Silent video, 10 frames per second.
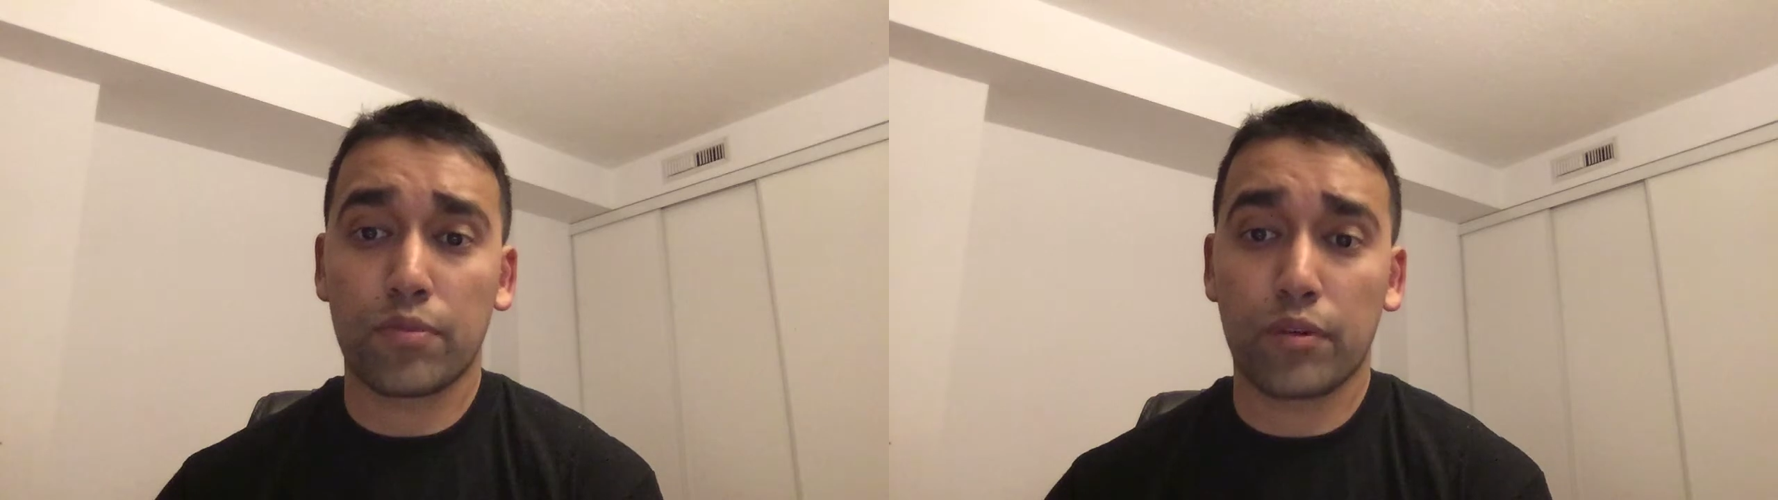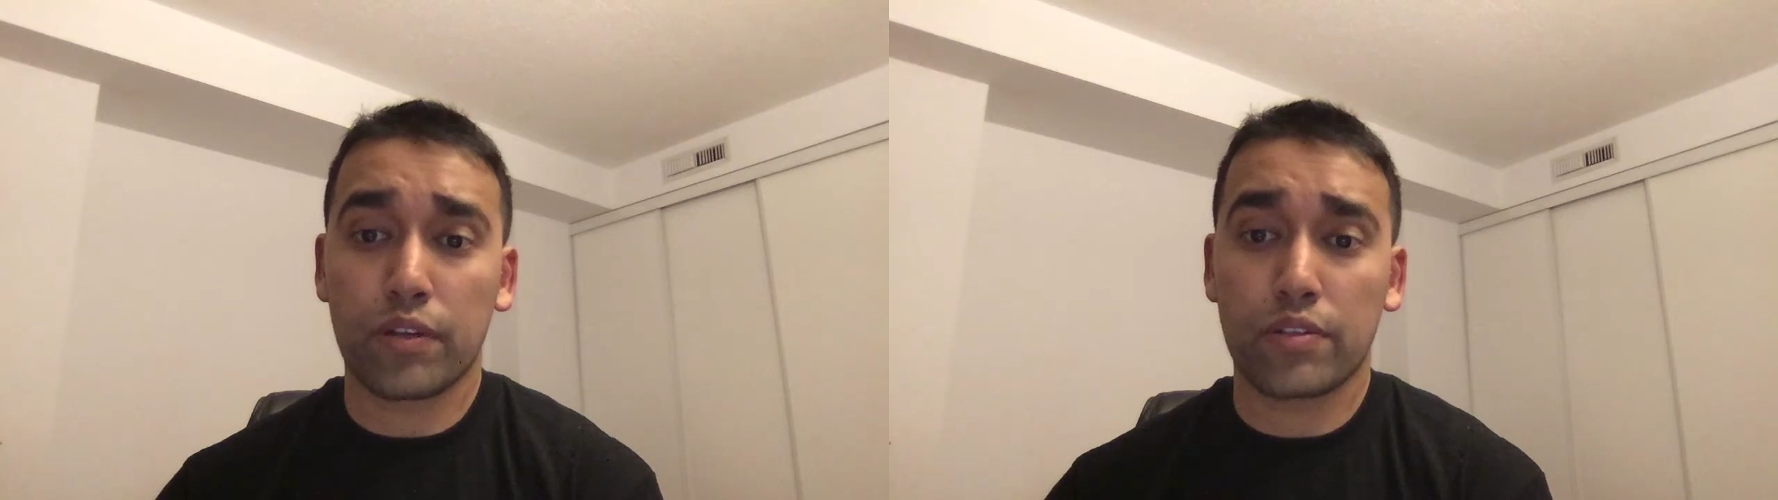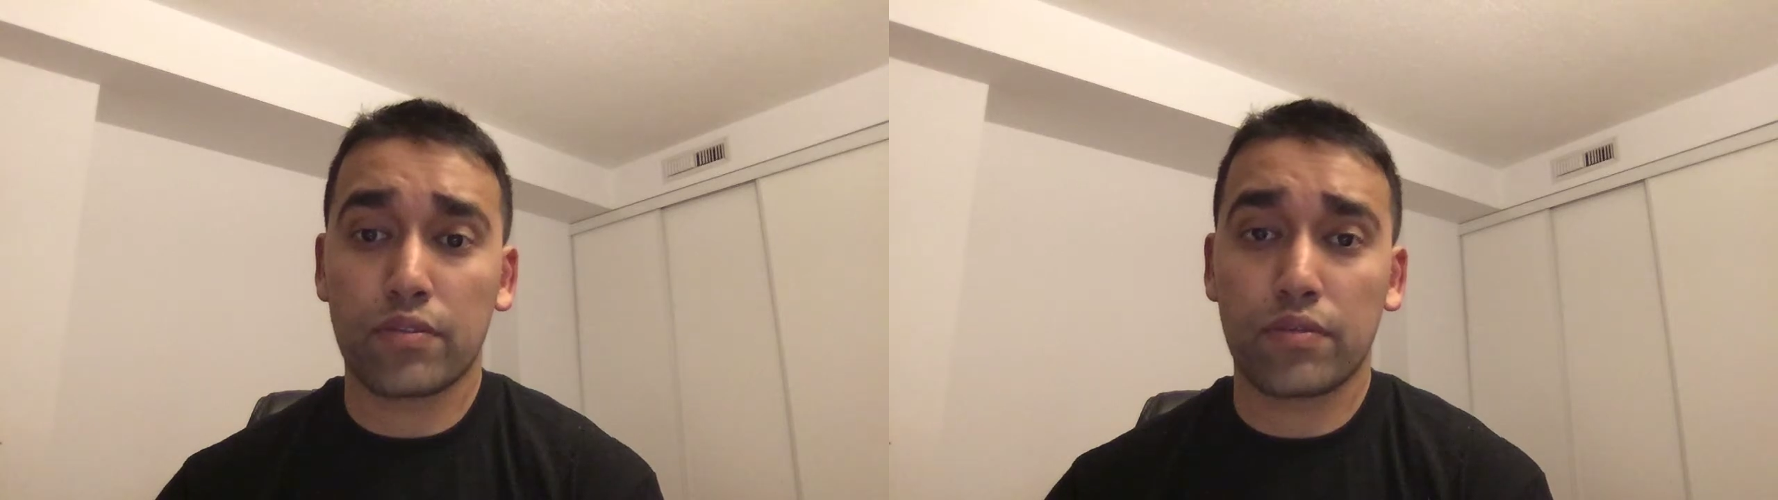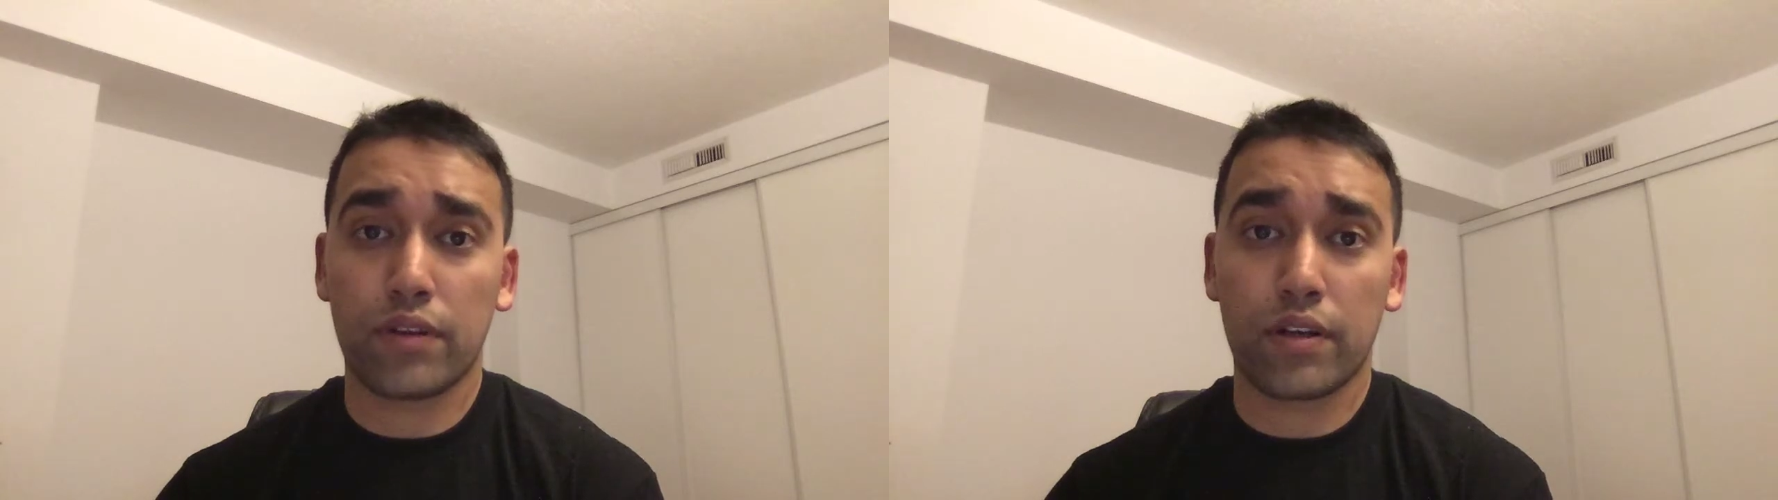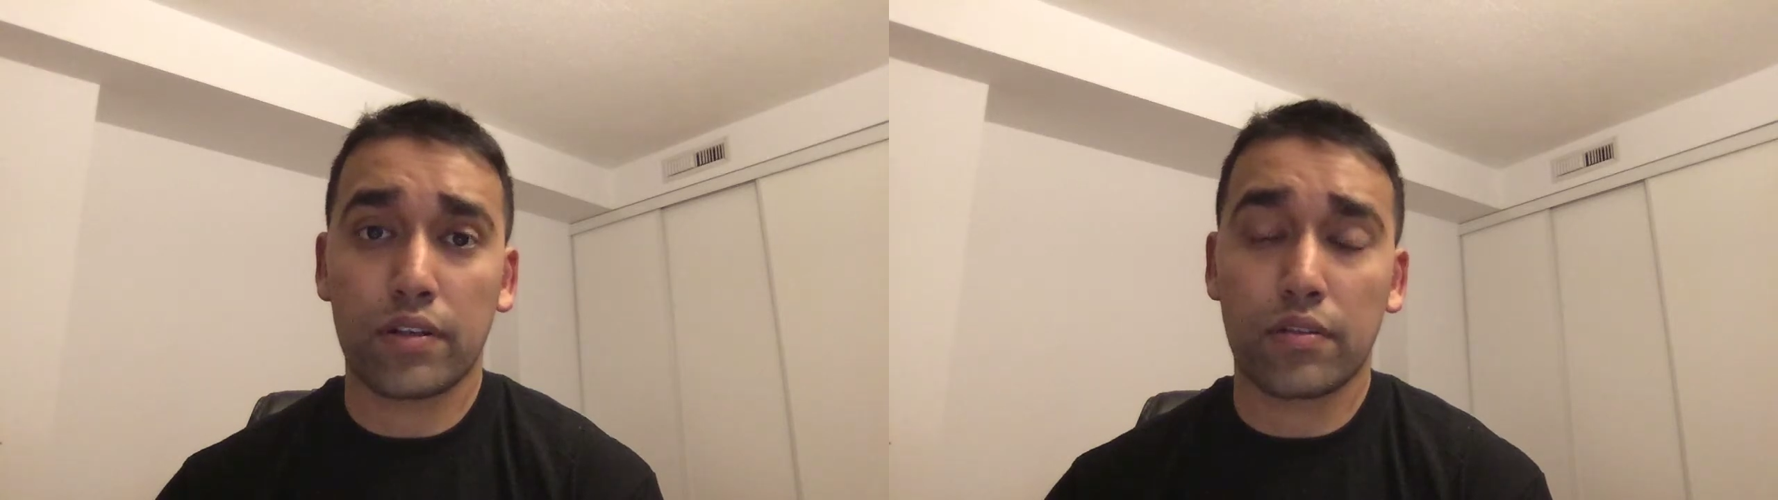points.
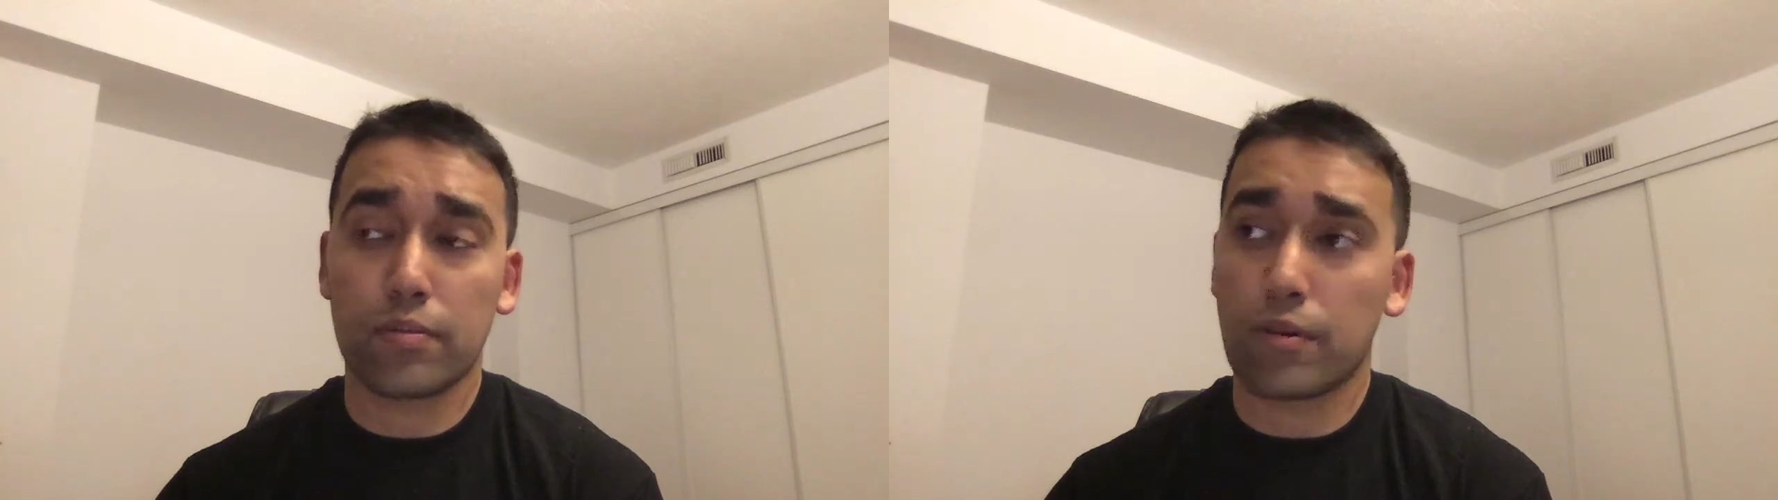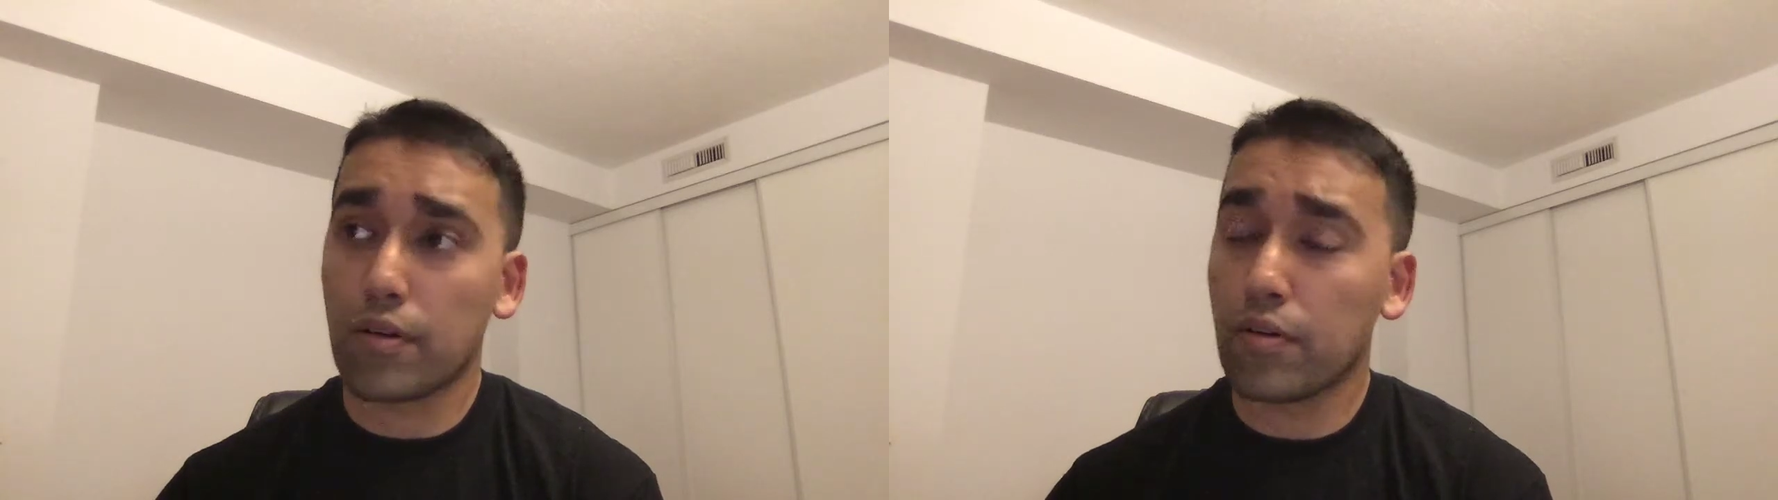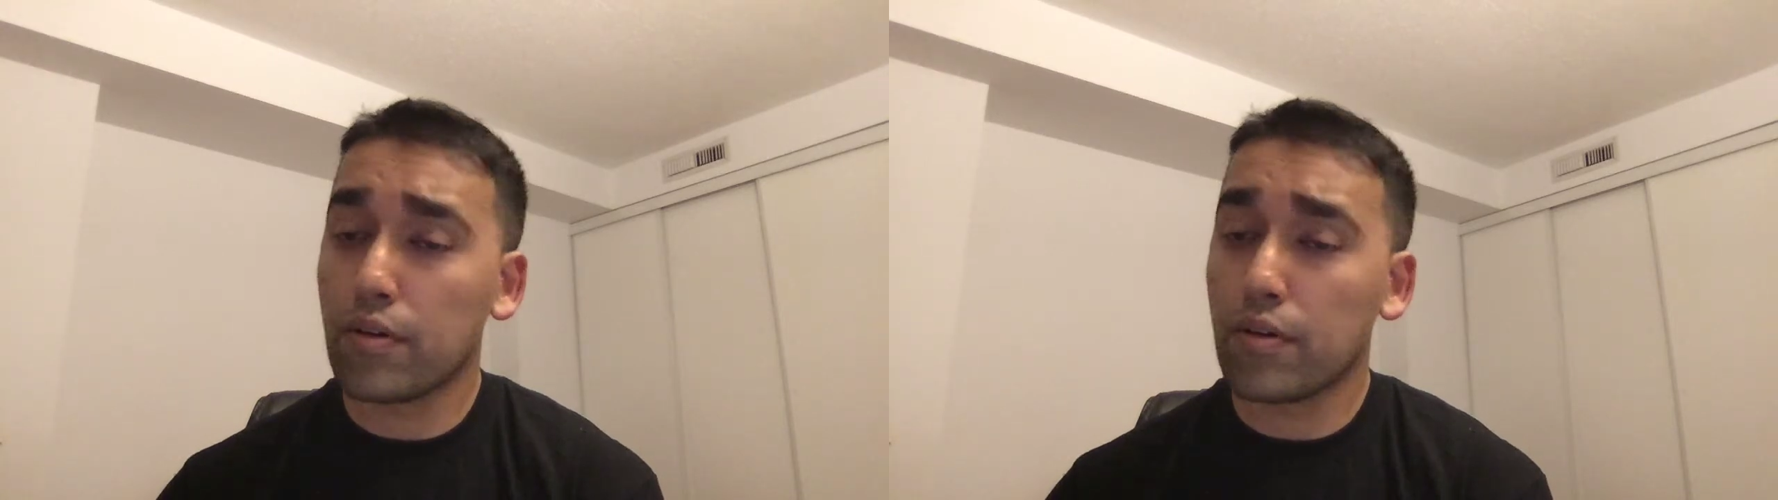Fuck you, bro.